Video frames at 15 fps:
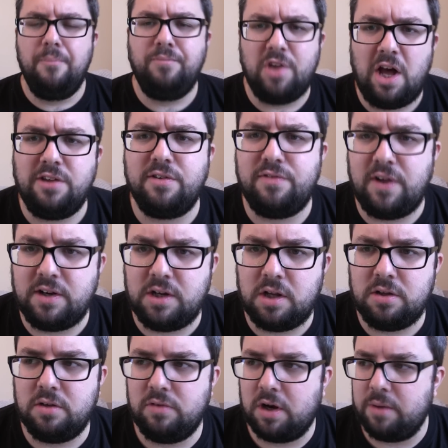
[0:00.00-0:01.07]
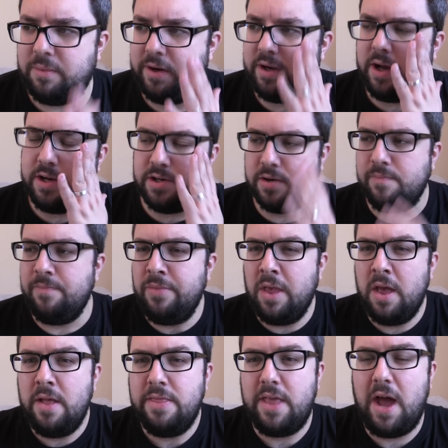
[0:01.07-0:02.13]
that is a fantastic recommendation.
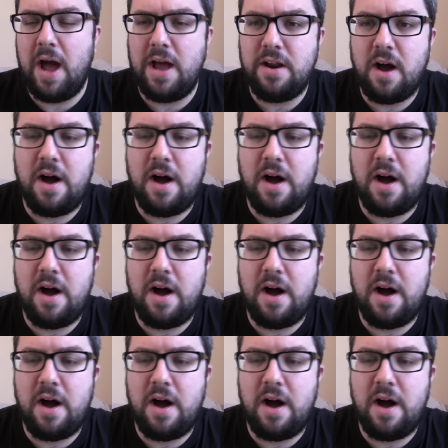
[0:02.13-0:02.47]
They had